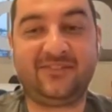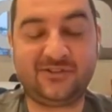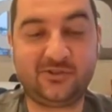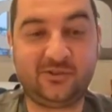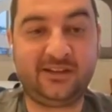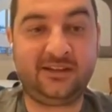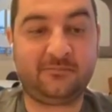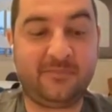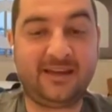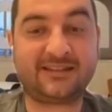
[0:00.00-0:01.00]
And
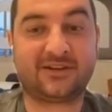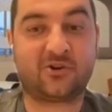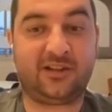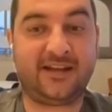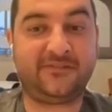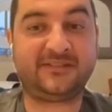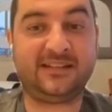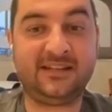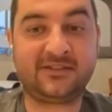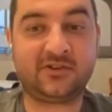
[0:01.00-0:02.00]
eventually makes our
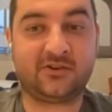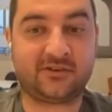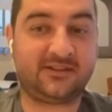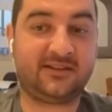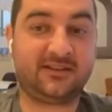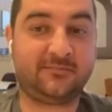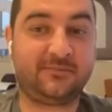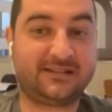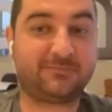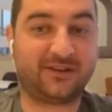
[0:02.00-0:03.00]
lives easier
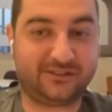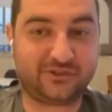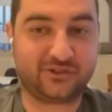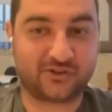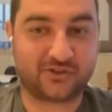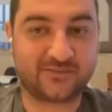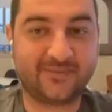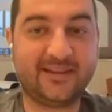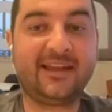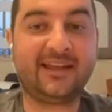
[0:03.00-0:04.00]
as
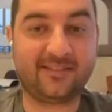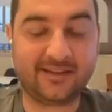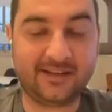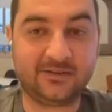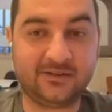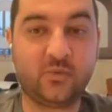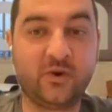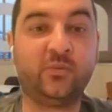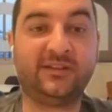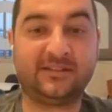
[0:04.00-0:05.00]
practitioners. And then
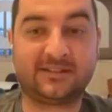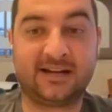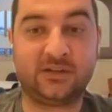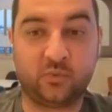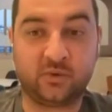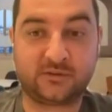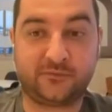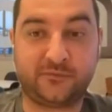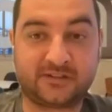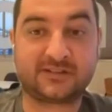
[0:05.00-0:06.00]
when we decide what
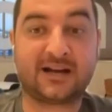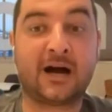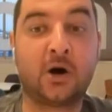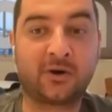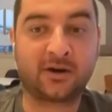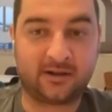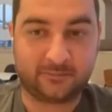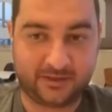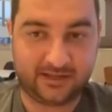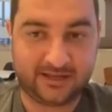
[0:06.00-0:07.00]
fits our
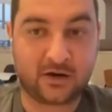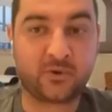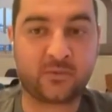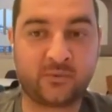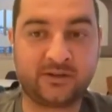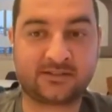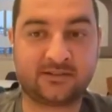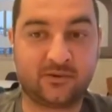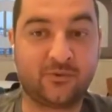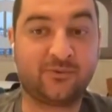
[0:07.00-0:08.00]
company, our
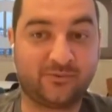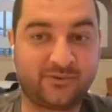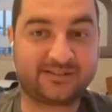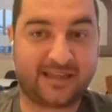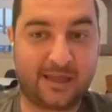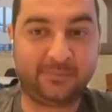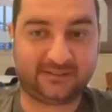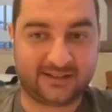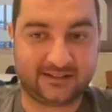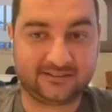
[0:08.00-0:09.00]
own risk
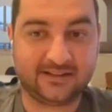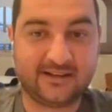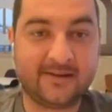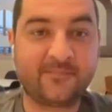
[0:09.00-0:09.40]
appetite,